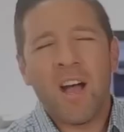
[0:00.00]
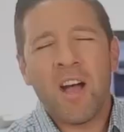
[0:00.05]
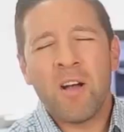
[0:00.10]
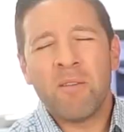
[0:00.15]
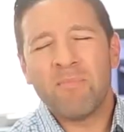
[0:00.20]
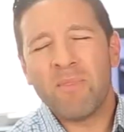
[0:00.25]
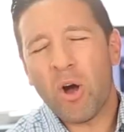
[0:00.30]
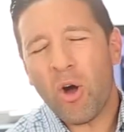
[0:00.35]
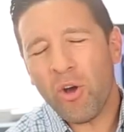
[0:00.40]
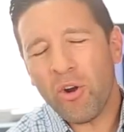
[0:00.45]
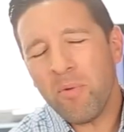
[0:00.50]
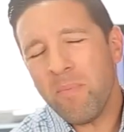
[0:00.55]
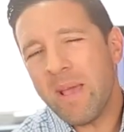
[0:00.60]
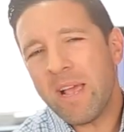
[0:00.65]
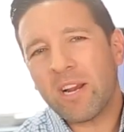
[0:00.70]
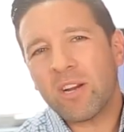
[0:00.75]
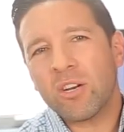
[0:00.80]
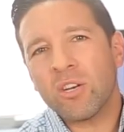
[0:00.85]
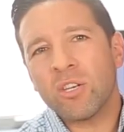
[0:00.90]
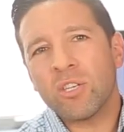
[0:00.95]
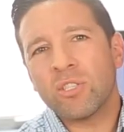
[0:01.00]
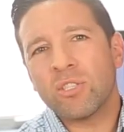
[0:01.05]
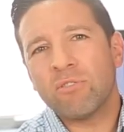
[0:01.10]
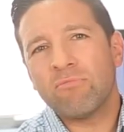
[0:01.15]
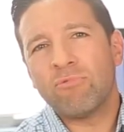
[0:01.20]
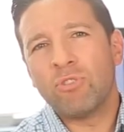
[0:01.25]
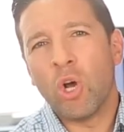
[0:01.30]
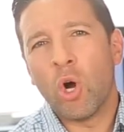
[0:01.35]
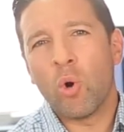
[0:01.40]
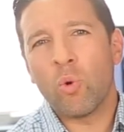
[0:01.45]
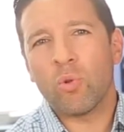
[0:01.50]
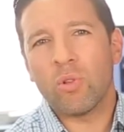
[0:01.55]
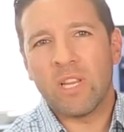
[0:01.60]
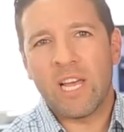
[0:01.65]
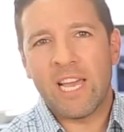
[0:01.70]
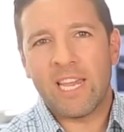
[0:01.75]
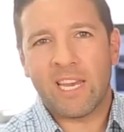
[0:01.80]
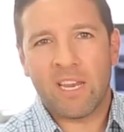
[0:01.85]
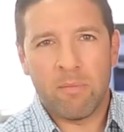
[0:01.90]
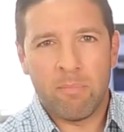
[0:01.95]
Um, automakers don't
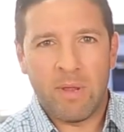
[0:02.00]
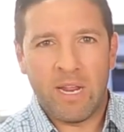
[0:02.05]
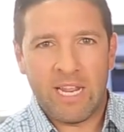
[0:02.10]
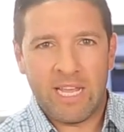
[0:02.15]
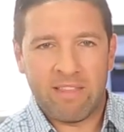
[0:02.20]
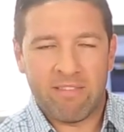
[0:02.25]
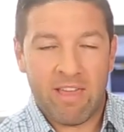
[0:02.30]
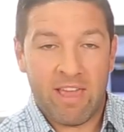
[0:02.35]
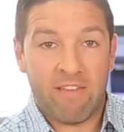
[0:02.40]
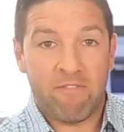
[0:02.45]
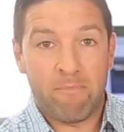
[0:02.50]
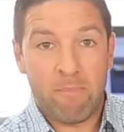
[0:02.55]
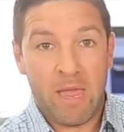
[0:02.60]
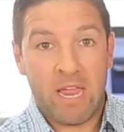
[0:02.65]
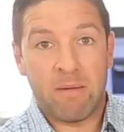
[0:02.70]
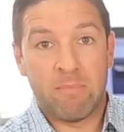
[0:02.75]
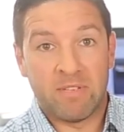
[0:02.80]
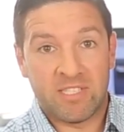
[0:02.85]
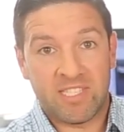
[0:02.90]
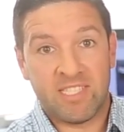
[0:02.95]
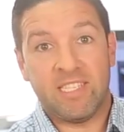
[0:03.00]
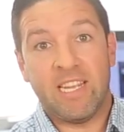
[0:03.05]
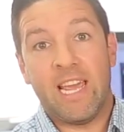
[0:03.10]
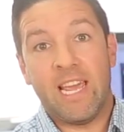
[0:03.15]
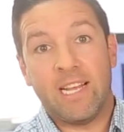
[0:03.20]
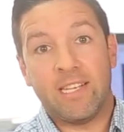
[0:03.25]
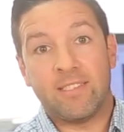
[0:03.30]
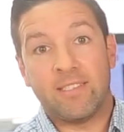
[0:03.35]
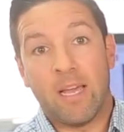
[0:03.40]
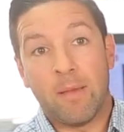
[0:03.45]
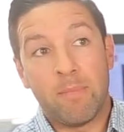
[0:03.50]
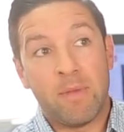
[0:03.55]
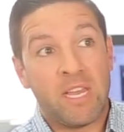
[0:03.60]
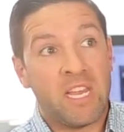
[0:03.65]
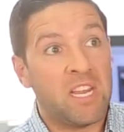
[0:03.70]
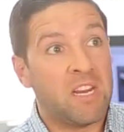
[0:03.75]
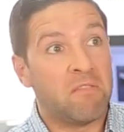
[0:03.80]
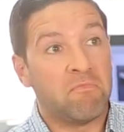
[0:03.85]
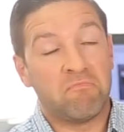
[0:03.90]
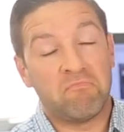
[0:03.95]
like admitting they've made mistakes. I
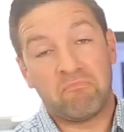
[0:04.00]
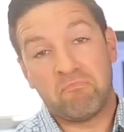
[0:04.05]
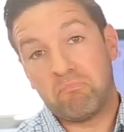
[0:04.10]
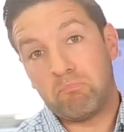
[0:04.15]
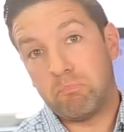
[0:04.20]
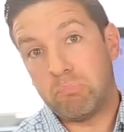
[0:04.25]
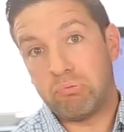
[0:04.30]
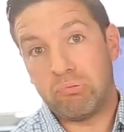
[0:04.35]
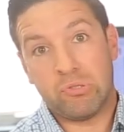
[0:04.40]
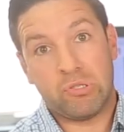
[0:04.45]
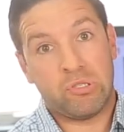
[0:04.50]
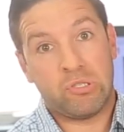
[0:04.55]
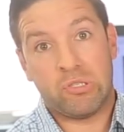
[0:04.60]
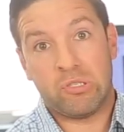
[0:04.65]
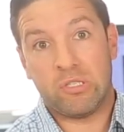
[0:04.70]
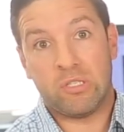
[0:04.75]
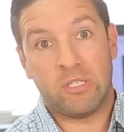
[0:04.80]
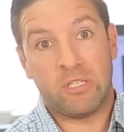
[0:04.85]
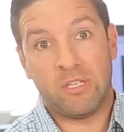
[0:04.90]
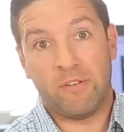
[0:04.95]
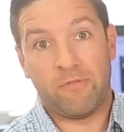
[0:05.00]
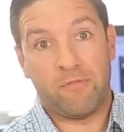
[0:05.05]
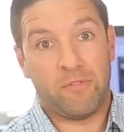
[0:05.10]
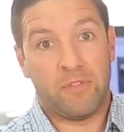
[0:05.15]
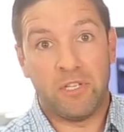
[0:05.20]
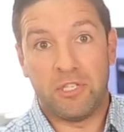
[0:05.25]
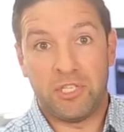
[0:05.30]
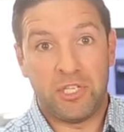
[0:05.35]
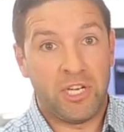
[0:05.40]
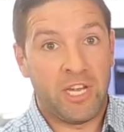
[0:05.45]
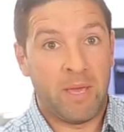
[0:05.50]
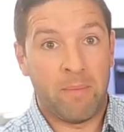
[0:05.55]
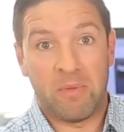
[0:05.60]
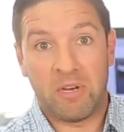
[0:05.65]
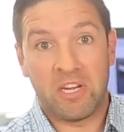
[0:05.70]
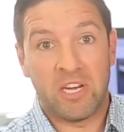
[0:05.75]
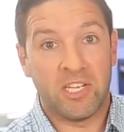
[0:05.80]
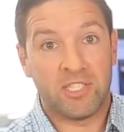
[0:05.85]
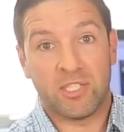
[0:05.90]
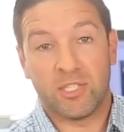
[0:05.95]
mean, if the G
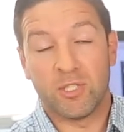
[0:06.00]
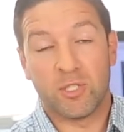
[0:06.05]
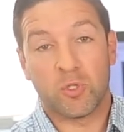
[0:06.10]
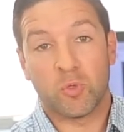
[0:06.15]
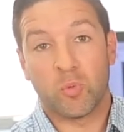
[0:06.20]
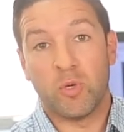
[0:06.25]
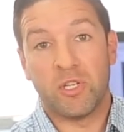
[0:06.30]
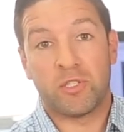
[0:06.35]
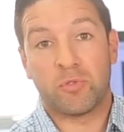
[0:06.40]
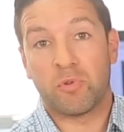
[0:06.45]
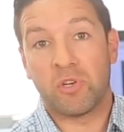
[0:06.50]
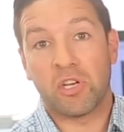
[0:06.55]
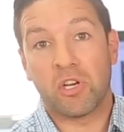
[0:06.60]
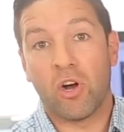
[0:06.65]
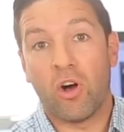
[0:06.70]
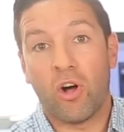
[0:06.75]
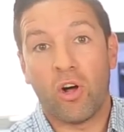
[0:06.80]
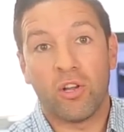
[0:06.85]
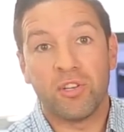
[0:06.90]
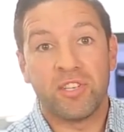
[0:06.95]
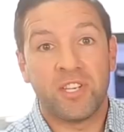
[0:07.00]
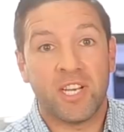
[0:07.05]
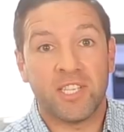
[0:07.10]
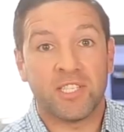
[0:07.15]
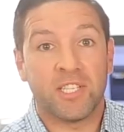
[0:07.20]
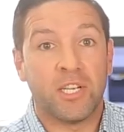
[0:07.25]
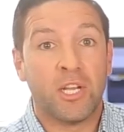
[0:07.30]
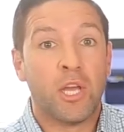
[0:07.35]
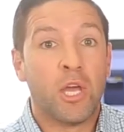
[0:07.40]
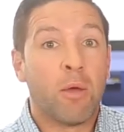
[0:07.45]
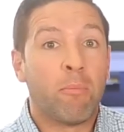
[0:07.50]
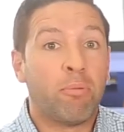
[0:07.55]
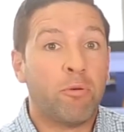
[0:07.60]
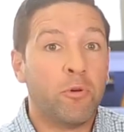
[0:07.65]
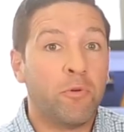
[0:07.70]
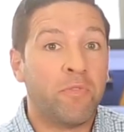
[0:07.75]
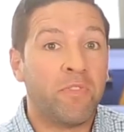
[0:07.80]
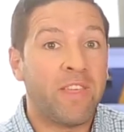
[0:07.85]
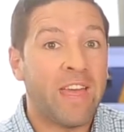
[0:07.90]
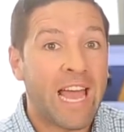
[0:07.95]
M ignition switch recall doesn't
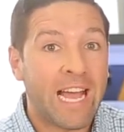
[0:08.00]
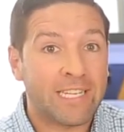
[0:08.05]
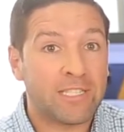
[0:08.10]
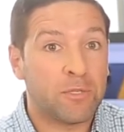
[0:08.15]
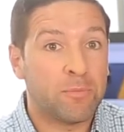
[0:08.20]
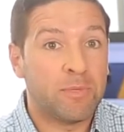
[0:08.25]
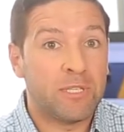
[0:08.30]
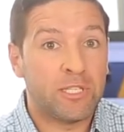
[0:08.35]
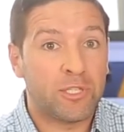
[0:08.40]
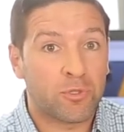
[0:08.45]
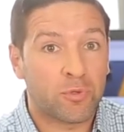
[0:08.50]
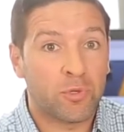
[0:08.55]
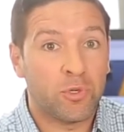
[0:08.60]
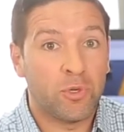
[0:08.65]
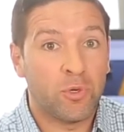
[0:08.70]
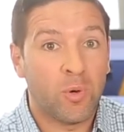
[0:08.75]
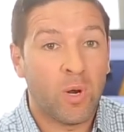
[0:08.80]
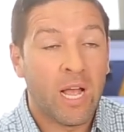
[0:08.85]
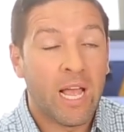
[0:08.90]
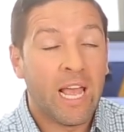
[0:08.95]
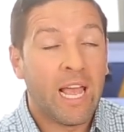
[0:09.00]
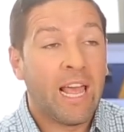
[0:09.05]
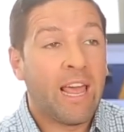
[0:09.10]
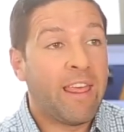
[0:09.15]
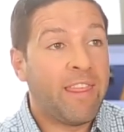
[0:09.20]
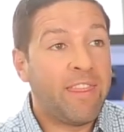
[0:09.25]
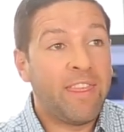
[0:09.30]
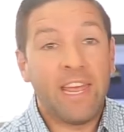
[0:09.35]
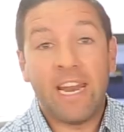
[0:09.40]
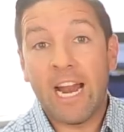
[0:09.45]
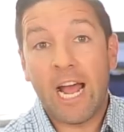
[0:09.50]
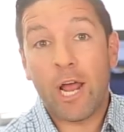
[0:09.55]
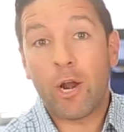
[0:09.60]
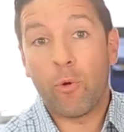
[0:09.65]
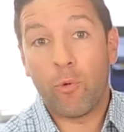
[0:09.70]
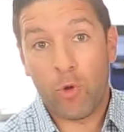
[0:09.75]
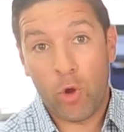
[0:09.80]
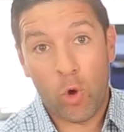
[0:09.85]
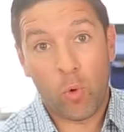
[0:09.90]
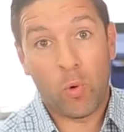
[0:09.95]
prove that to be true, then I
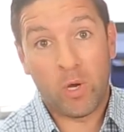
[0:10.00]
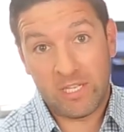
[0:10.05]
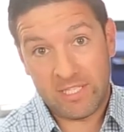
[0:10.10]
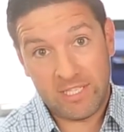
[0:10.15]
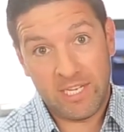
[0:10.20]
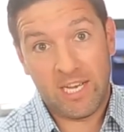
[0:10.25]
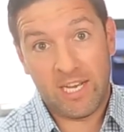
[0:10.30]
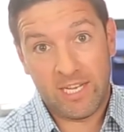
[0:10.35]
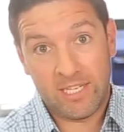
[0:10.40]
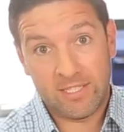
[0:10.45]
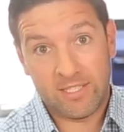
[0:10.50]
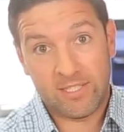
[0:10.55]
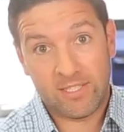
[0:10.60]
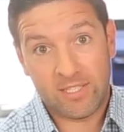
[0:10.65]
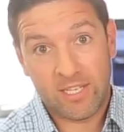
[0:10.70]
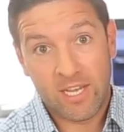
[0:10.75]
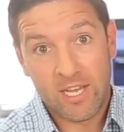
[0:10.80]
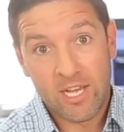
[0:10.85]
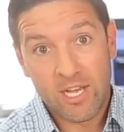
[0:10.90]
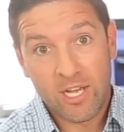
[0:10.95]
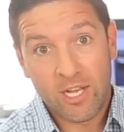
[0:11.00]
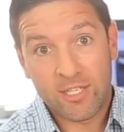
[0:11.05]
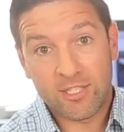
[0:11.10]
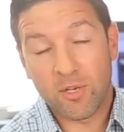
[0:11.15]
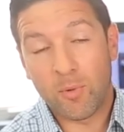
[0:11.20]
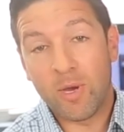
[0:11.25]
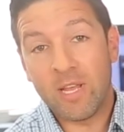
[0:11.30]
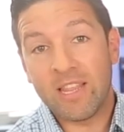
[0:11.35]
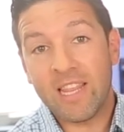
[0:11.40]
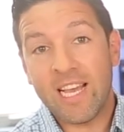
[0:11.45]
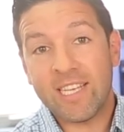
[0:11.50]
don't know what does. So when